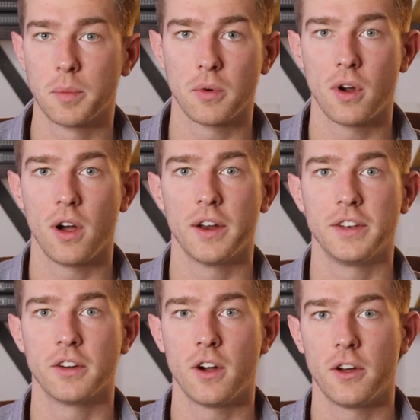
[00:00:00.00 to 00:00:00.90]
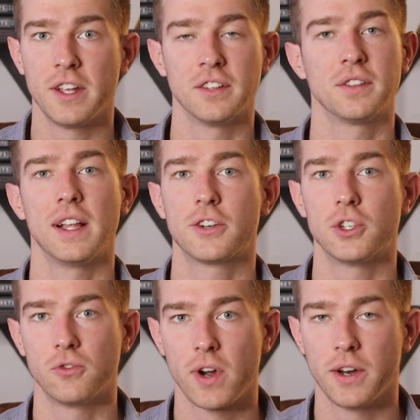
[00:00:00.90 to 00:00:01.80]
broad in your audience
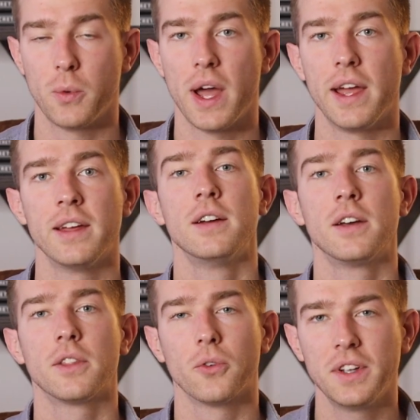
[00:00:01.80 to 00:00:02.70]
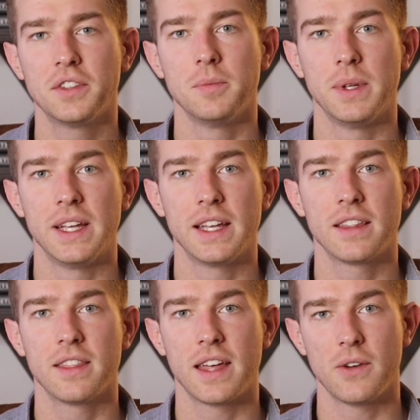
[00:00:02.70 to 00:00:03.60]
selection right away. The reason
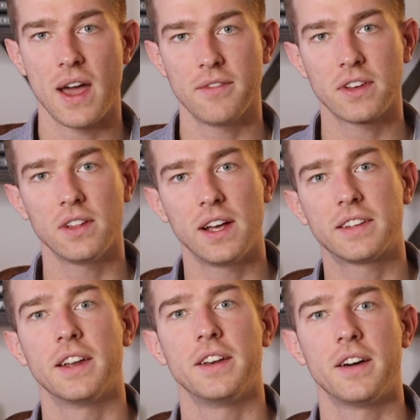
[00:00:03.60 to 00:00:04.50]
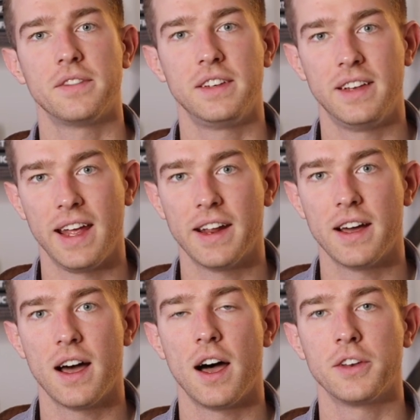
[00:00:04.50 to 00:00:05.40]
being that you haven't collected enough
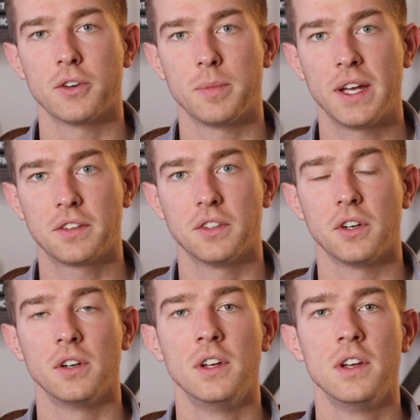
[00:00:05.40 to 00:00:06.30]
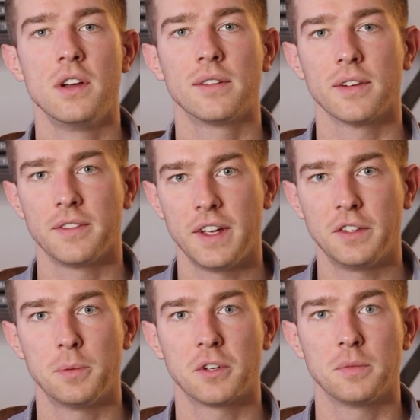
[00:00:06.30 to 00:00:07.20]
data on your pixel for
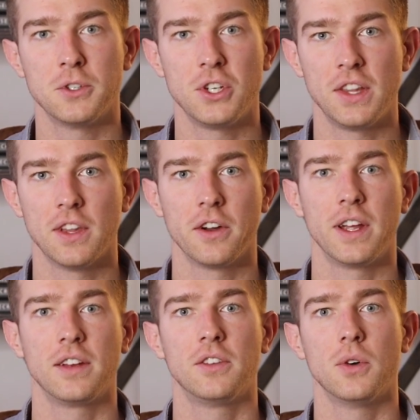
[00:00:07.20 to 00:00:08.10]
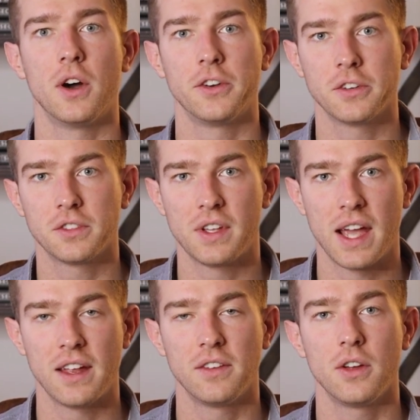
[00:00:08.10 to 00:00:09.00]
Facebook's machine learning to
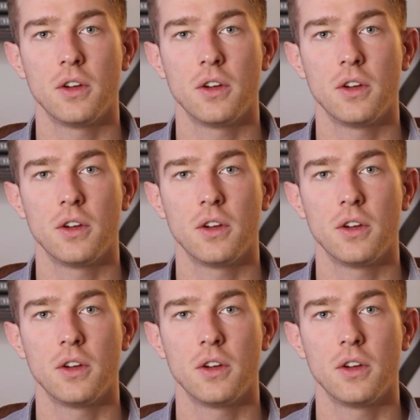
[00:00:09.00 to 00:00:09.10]
understand